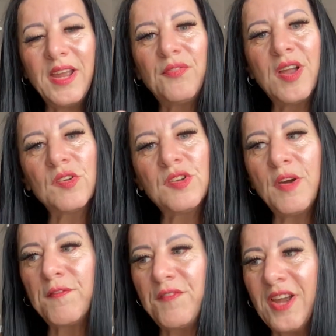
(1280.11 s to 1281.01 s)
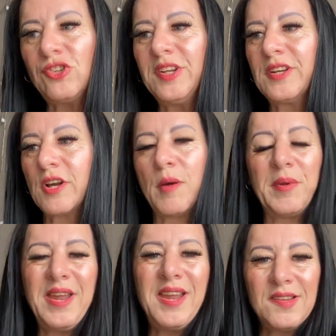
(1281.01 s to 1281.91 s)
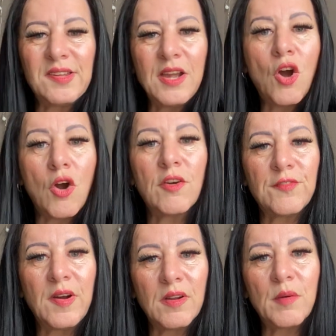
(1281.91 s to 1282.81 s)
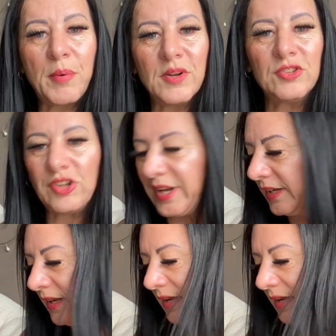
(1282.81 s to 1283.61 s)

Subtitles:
If there's no fish in the cup, it is a heartfelt apology.